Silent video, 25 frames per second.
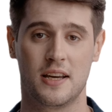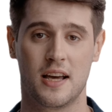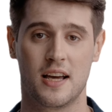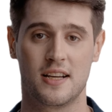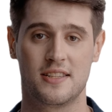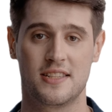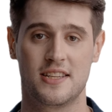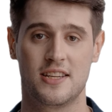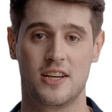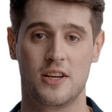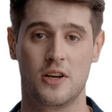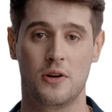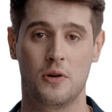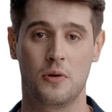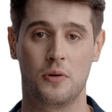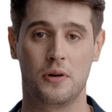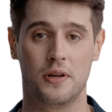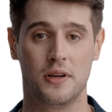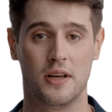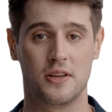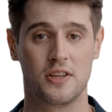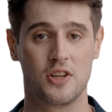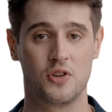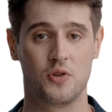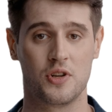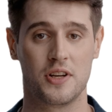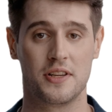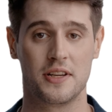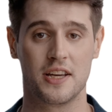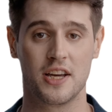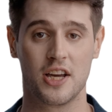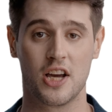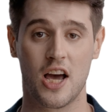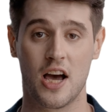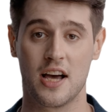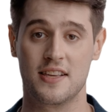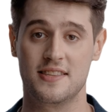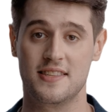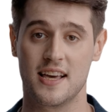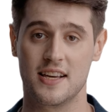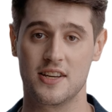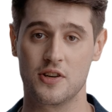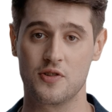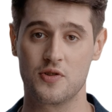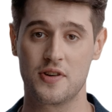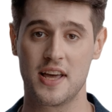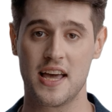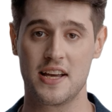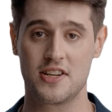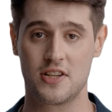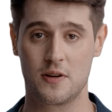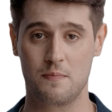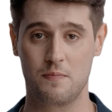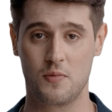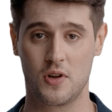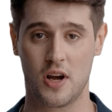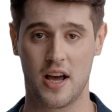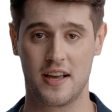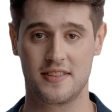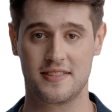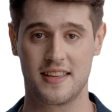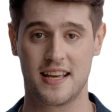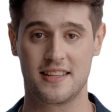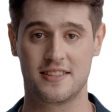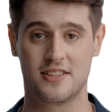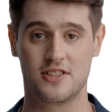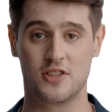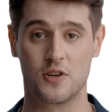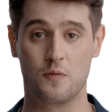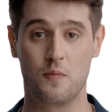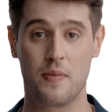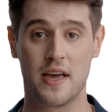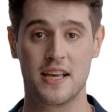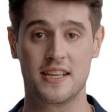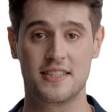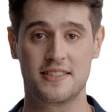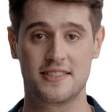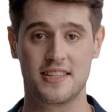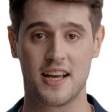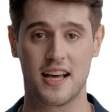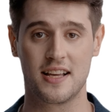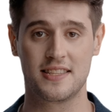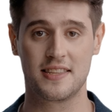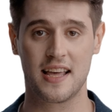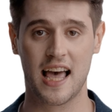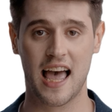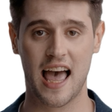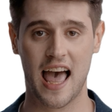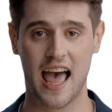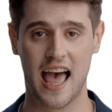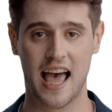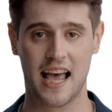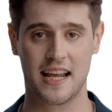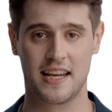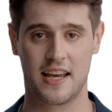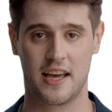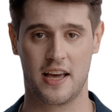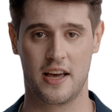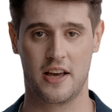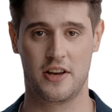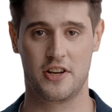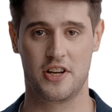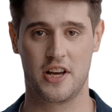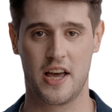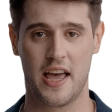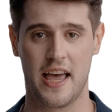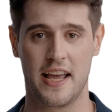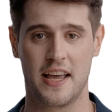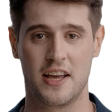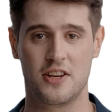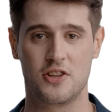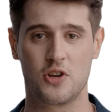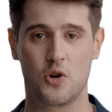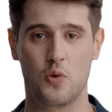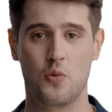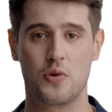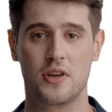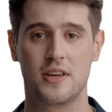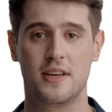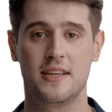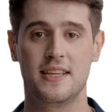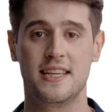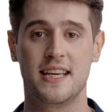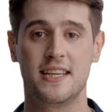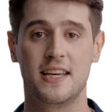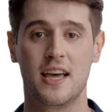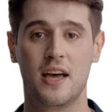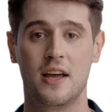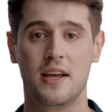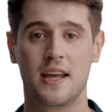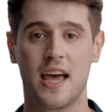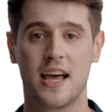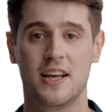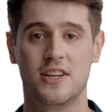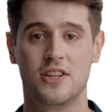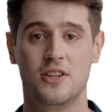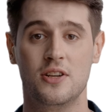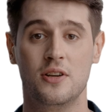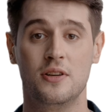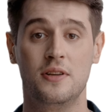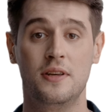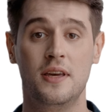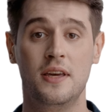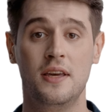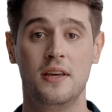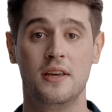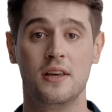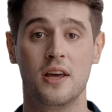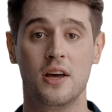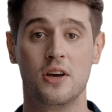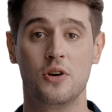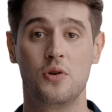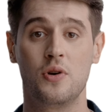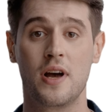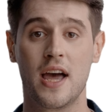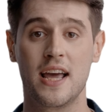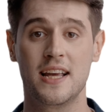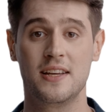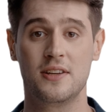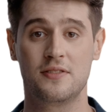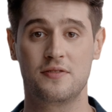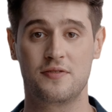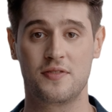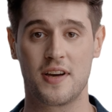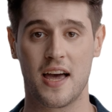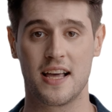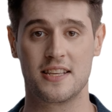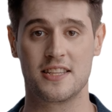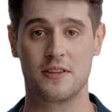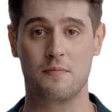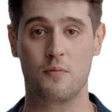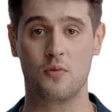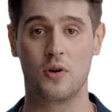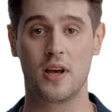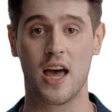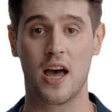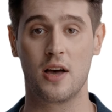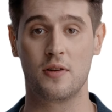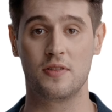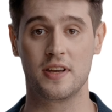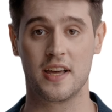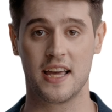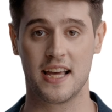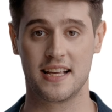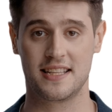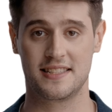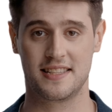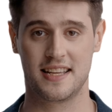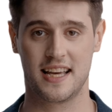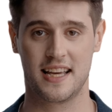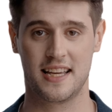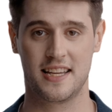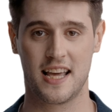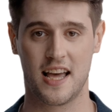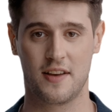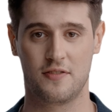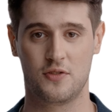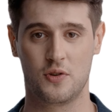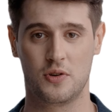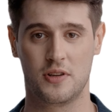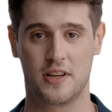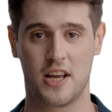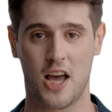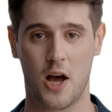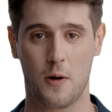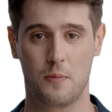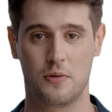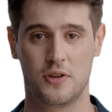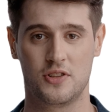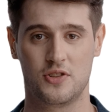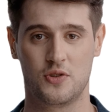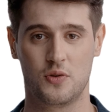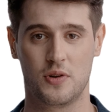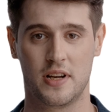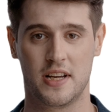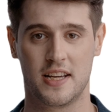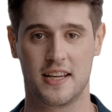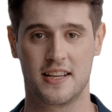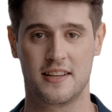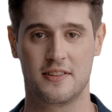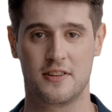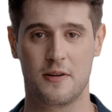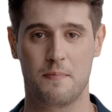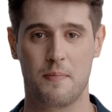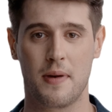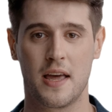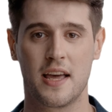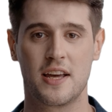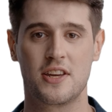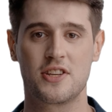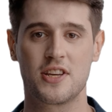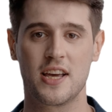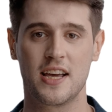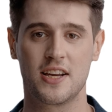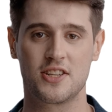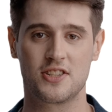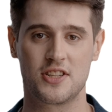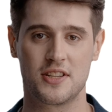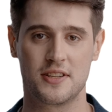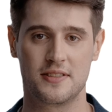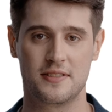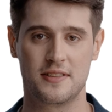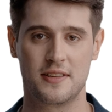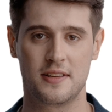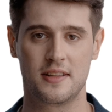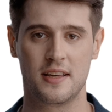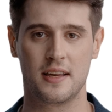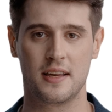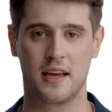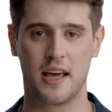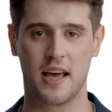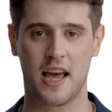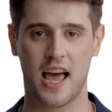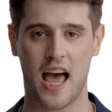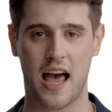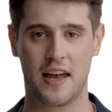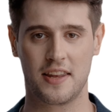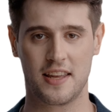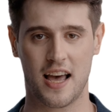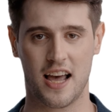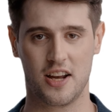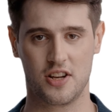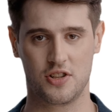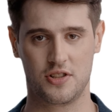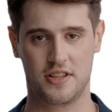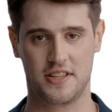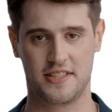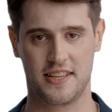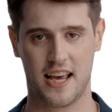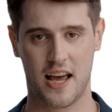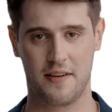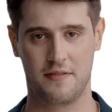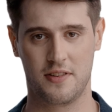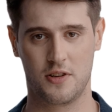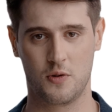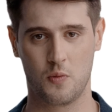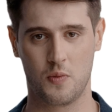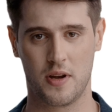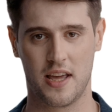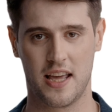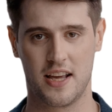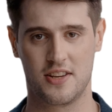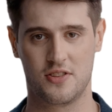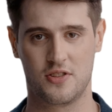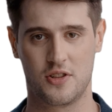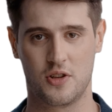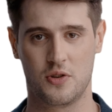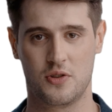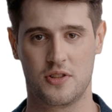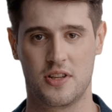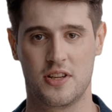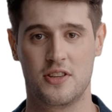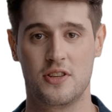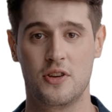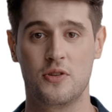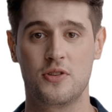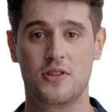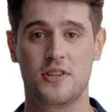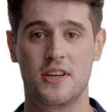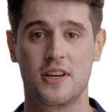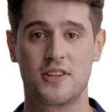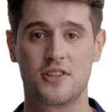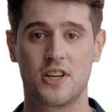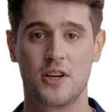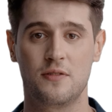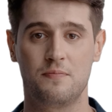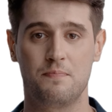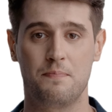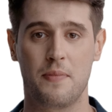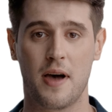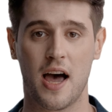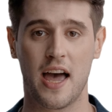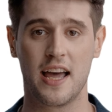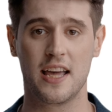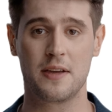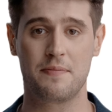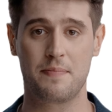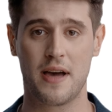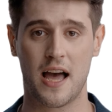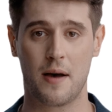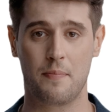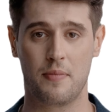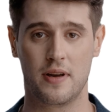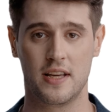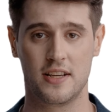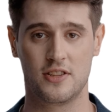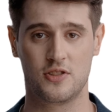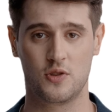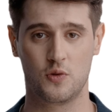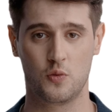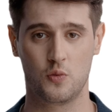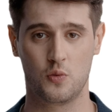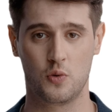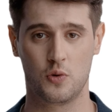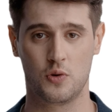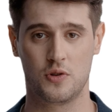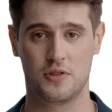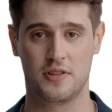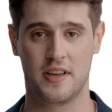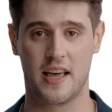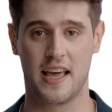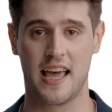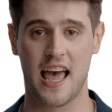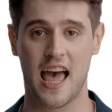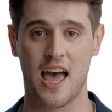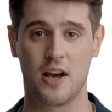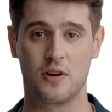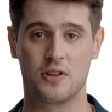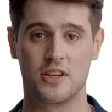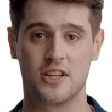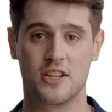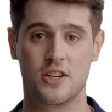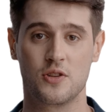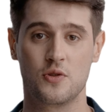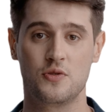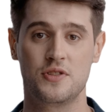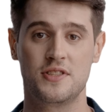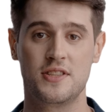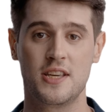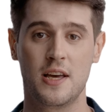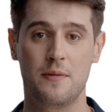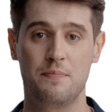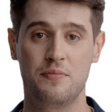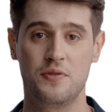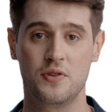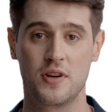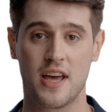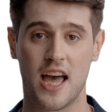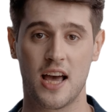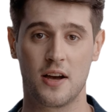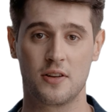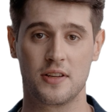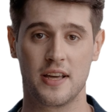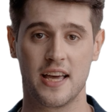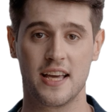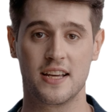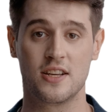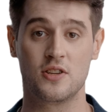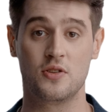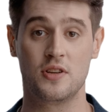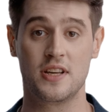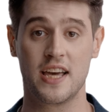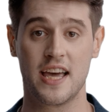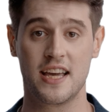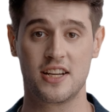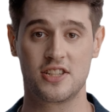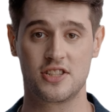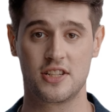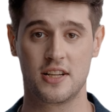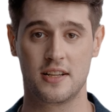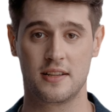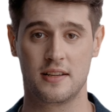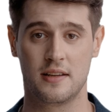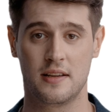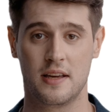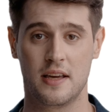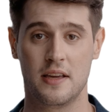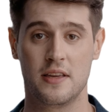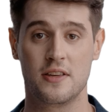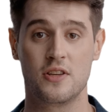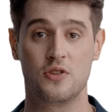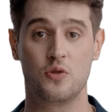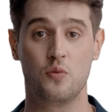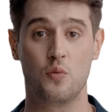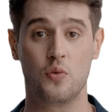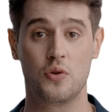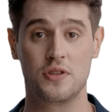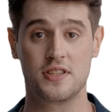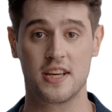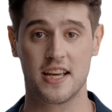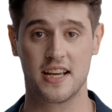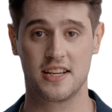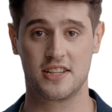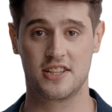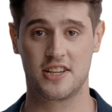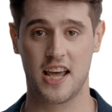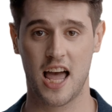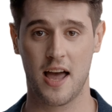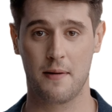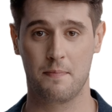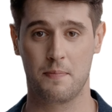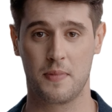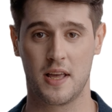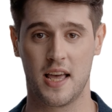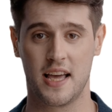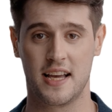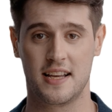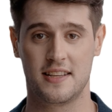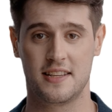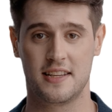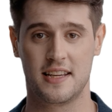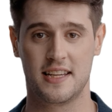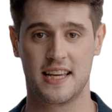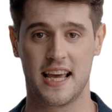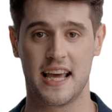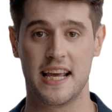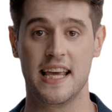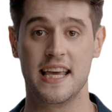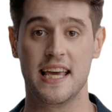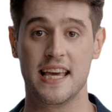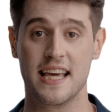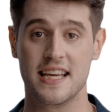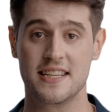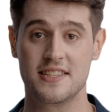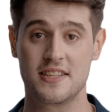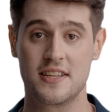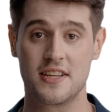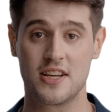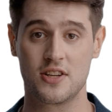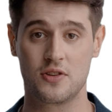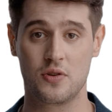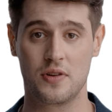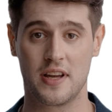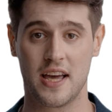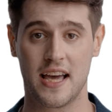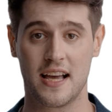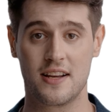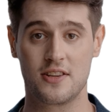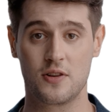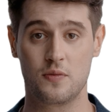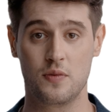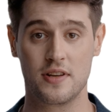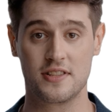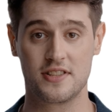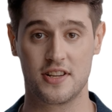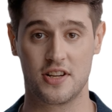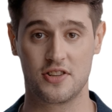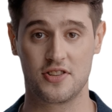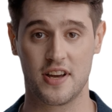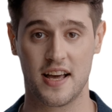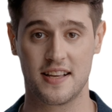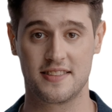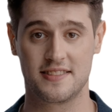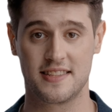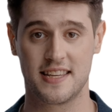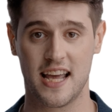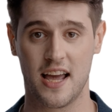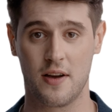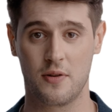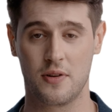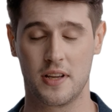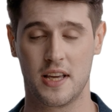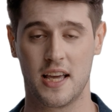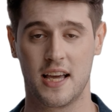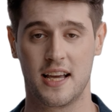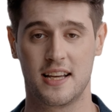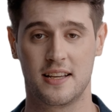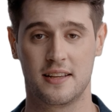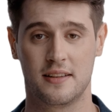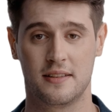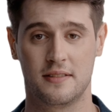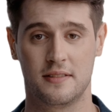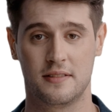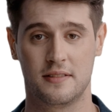Still, during the content creation process, you may decide to add, change, or delete a lecture. Creating flexible outlines can give you the opportunity to make changes. At Lecture 7, we introduced usage of mind mapping tools and how to use them for outline creation. Tools like ChatMind can easily create you a suggested outline.